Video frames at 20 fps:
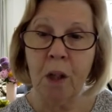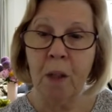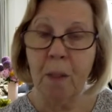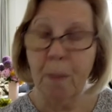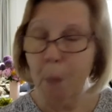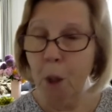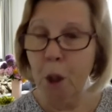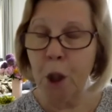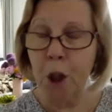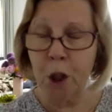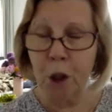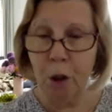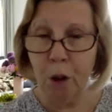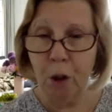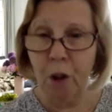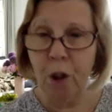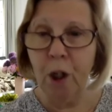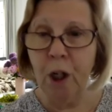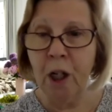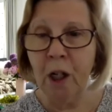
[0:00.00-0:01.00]
emotional
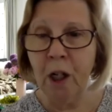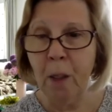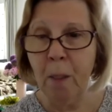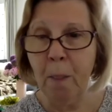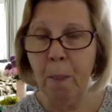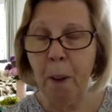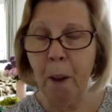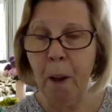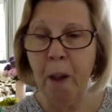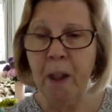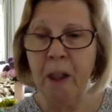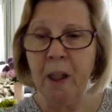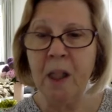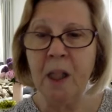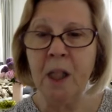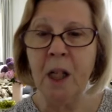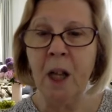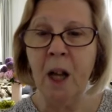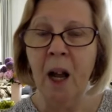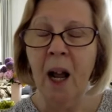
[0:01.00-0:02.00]
learning component,